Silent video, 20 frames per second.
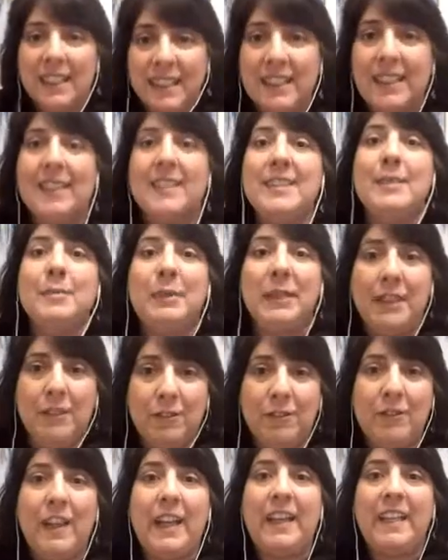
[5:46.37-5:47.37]
Kismet,
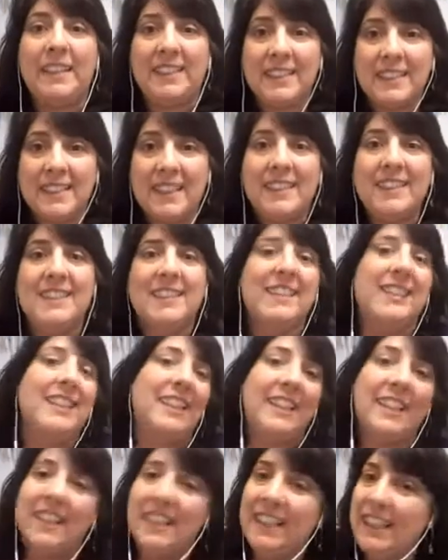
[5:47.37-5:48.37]
fate,
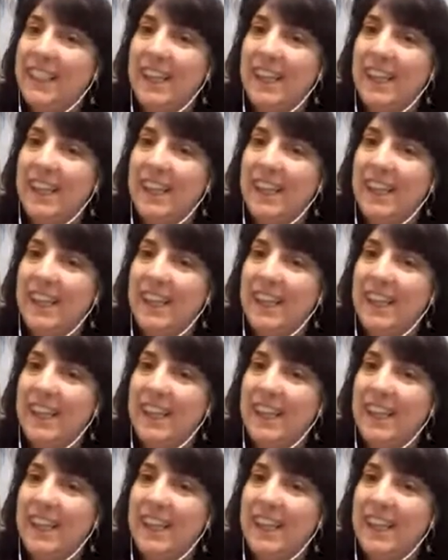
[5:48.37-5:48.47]
destiny,